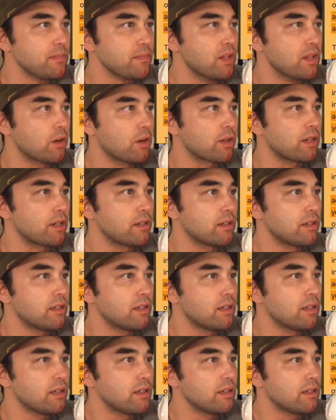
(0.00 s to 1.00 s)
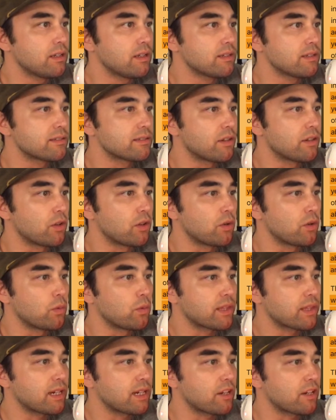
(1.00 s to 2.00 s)
Okay, so with
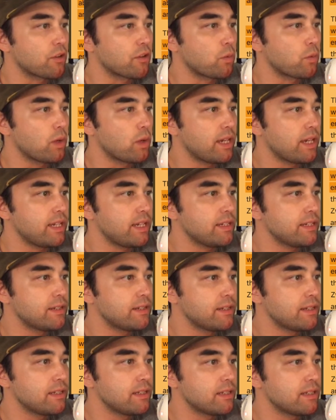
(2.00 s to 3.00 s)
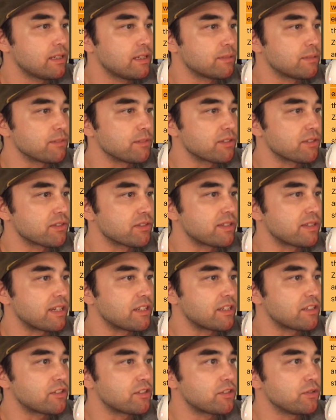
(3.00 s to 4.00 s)
that out of the way, um, let's just get
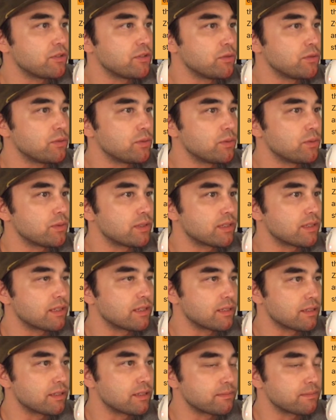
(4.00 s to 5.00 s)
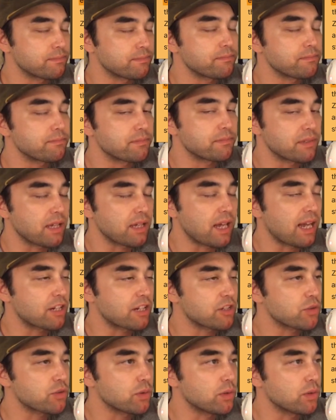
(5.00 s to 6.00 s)
into the, the
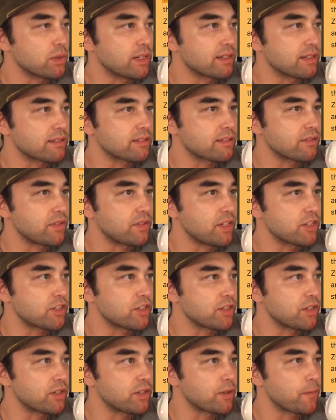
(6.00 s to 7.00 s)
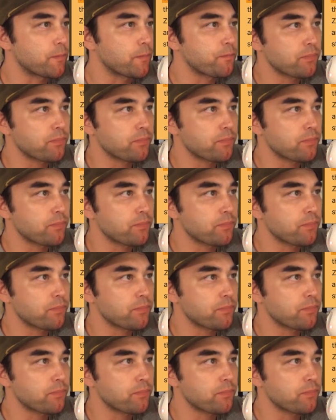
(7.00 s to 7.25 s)
actual excavation here.